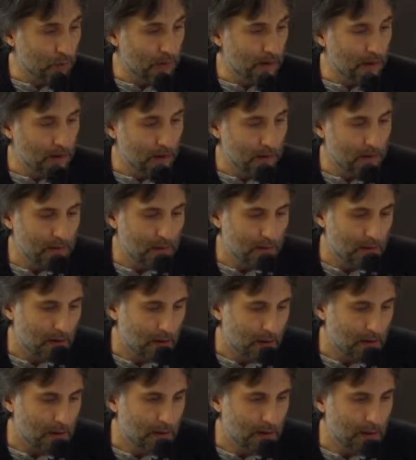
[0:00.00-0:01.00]
with a
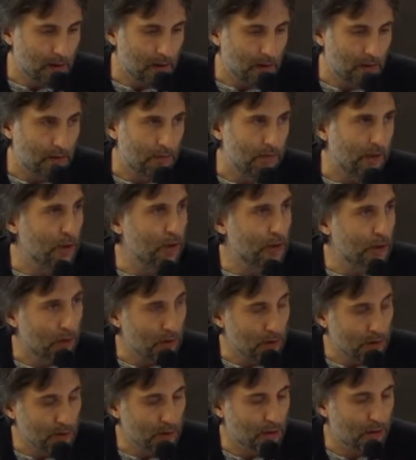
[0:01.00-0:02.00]
very
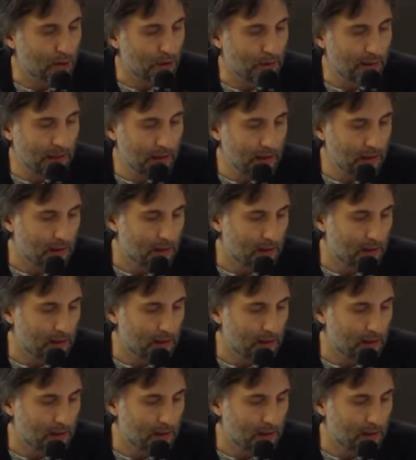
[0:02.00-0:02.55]
short story.